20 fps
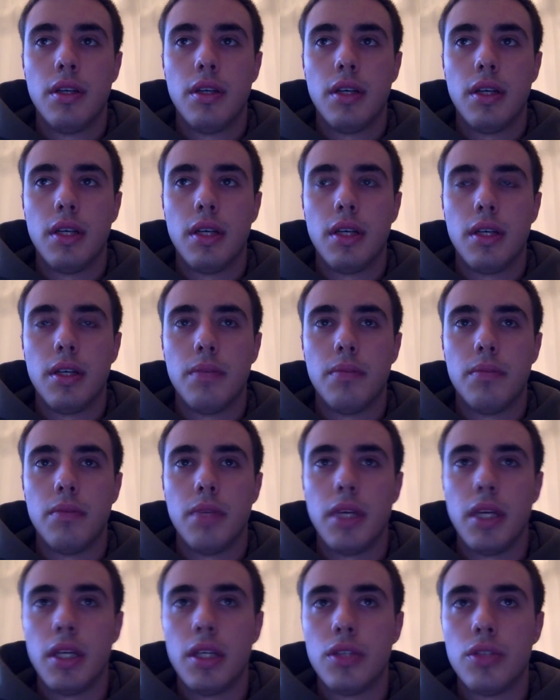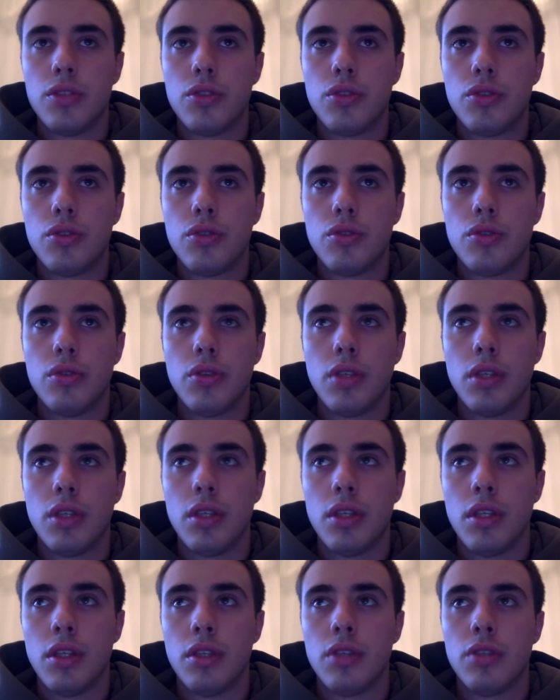
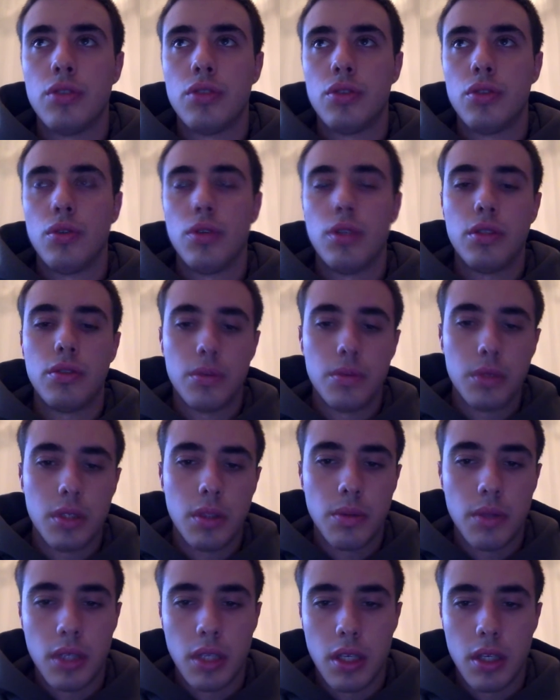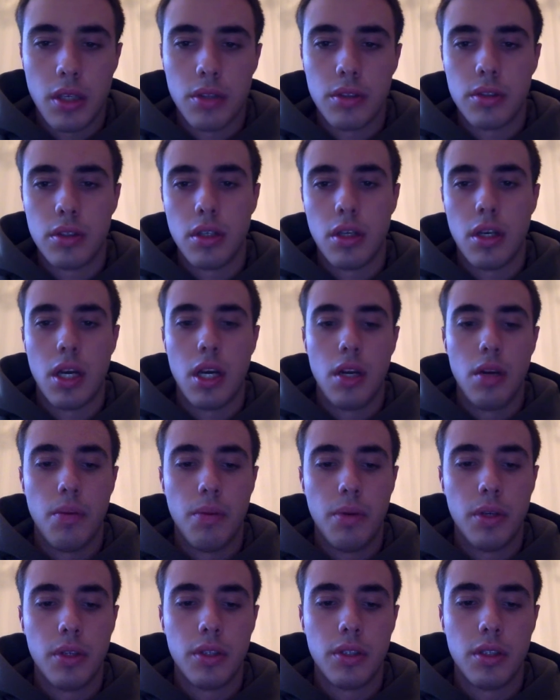sourced from something else. So I
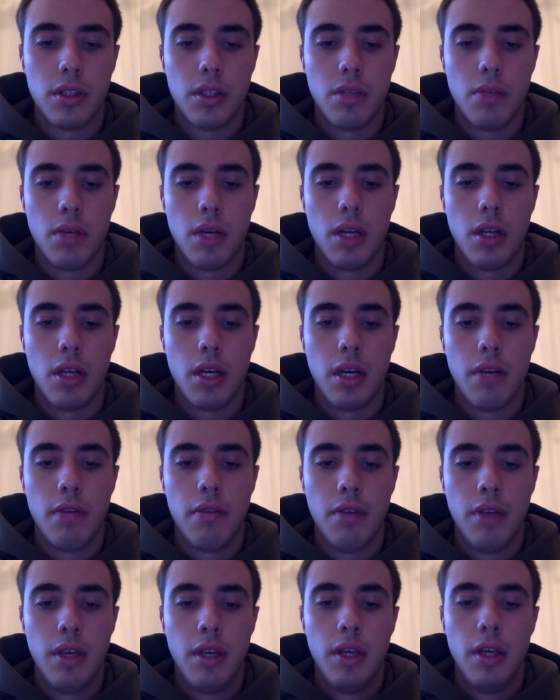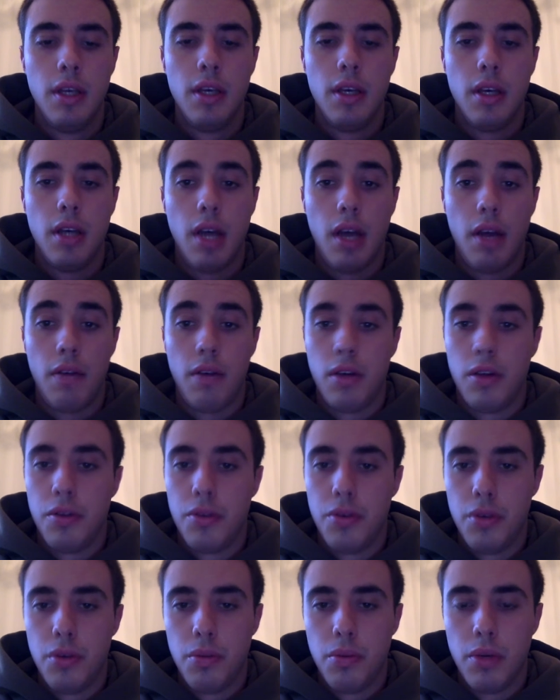personally in my life, I've gone
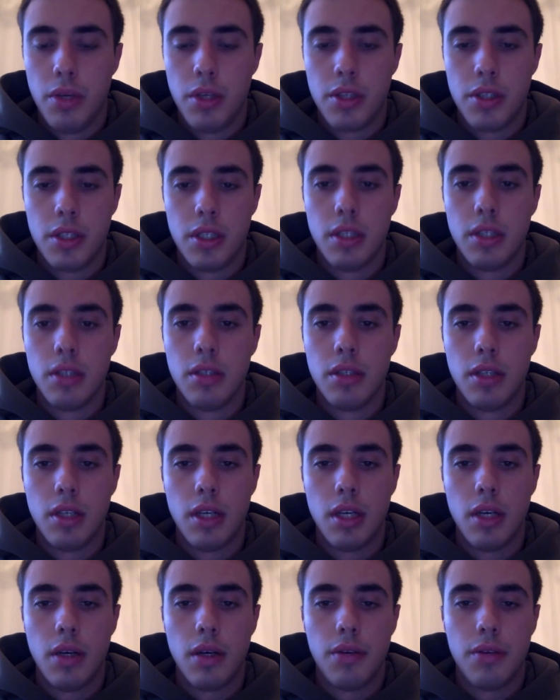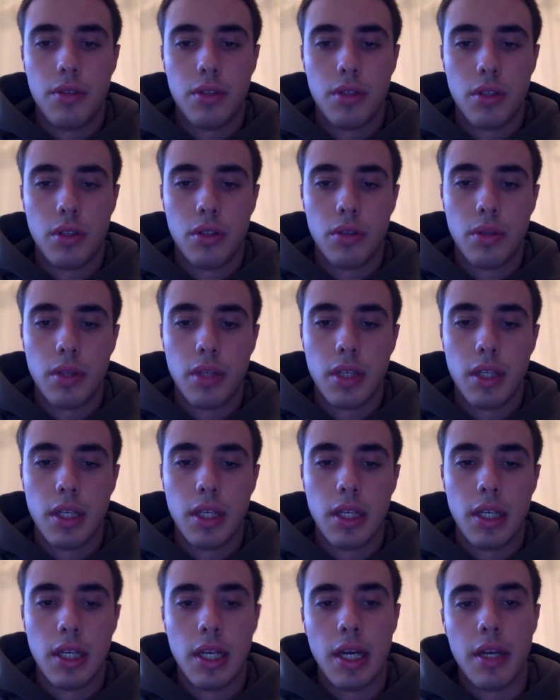through depression. I've struggled with
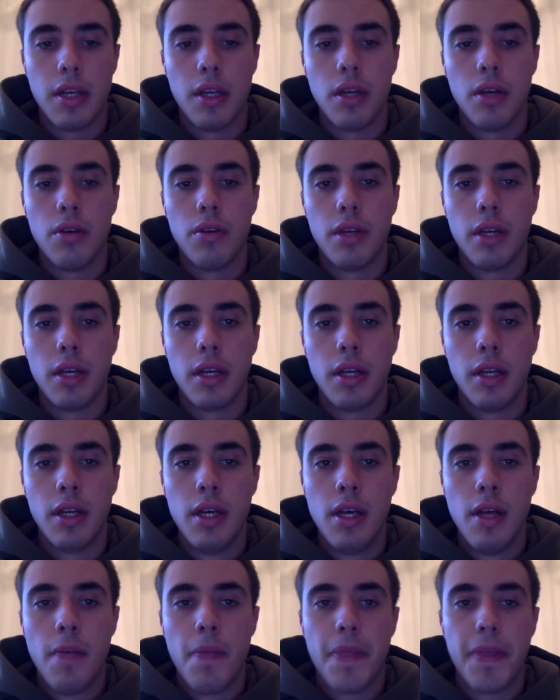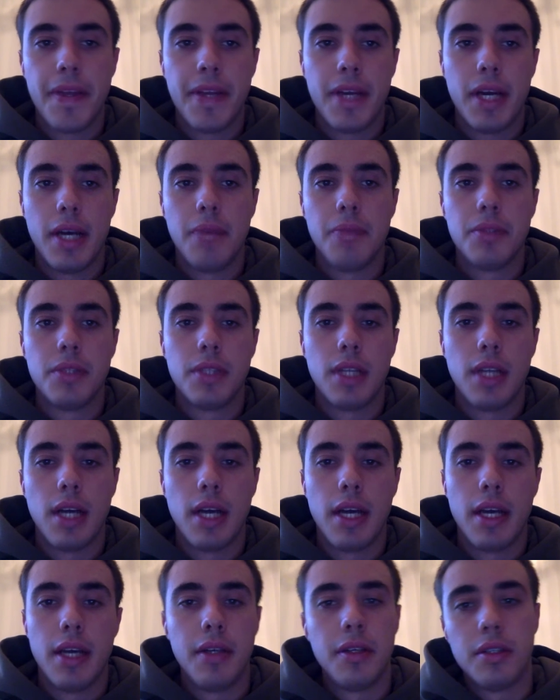it, and I know that the times that
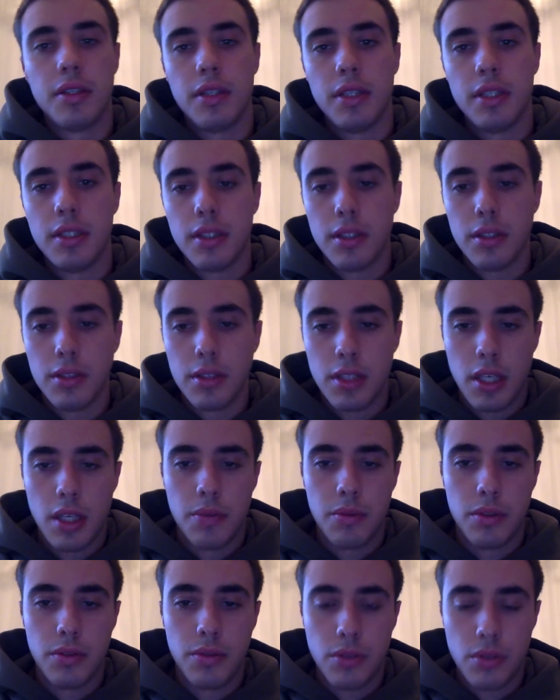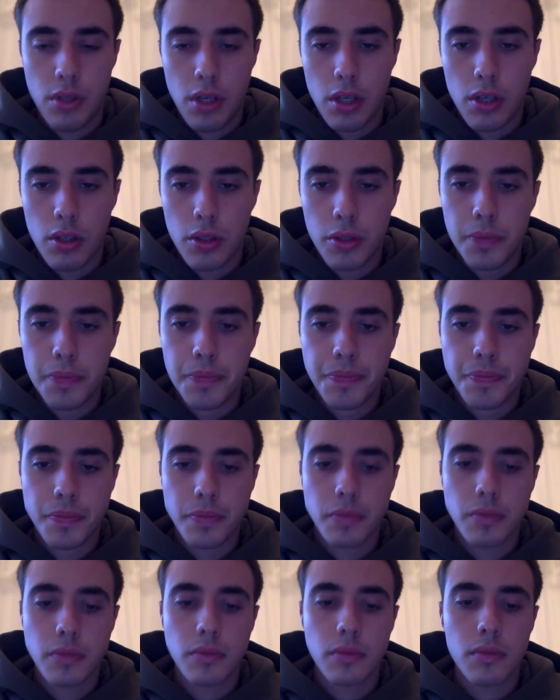I enter into those times of struggle
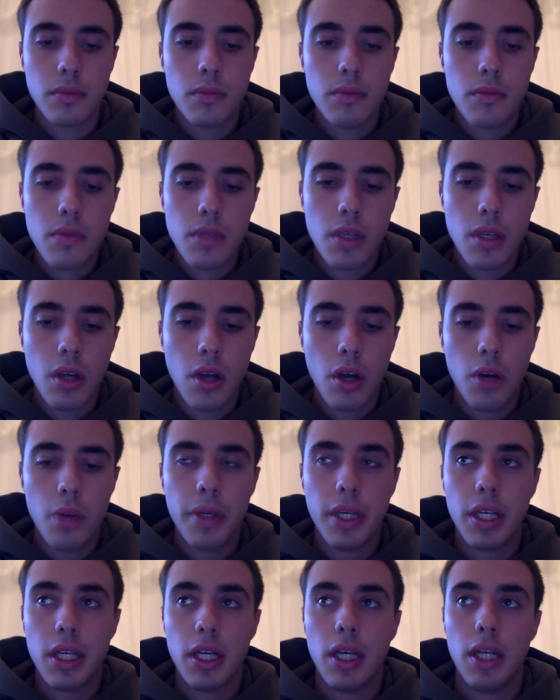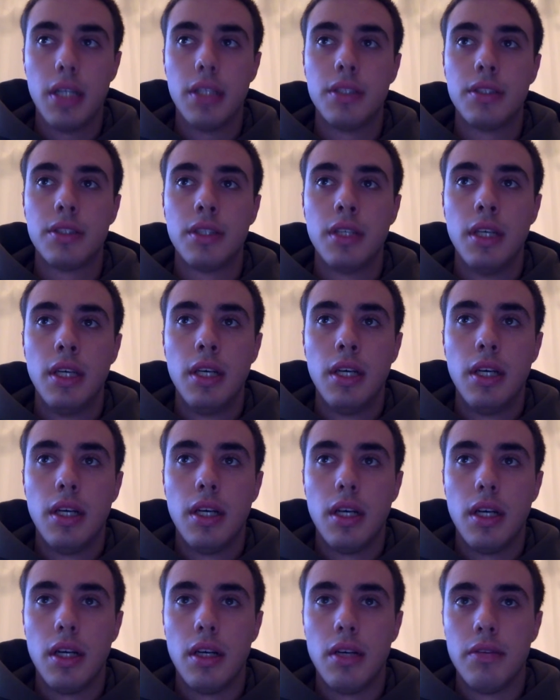are because
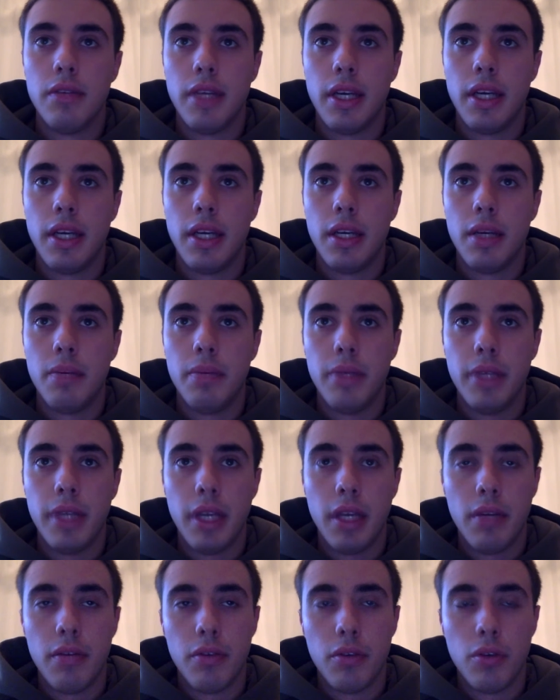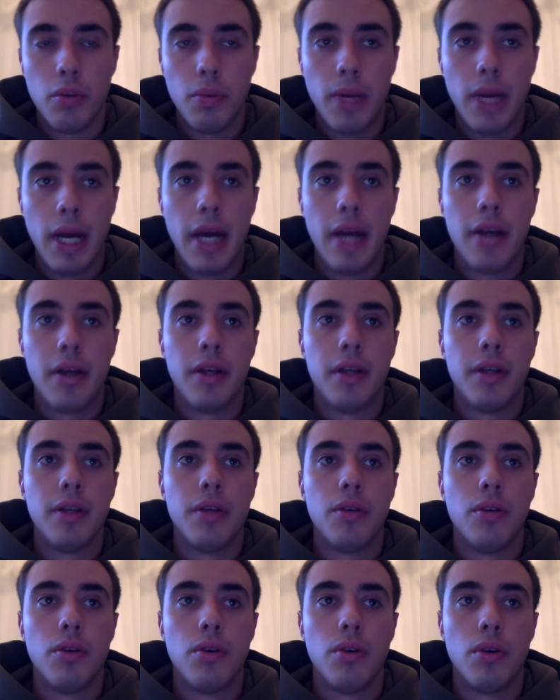of a behavioral
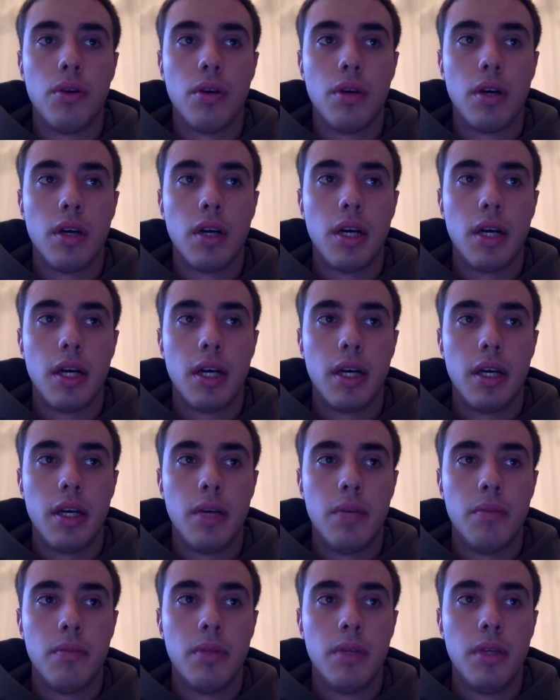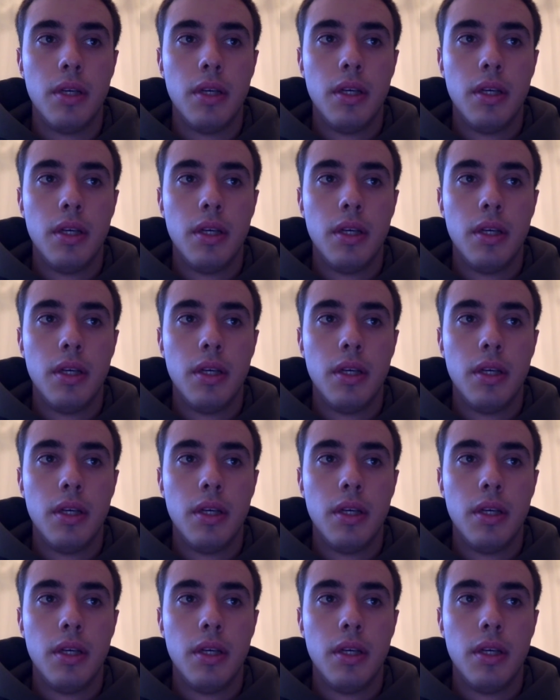pattern, or I'm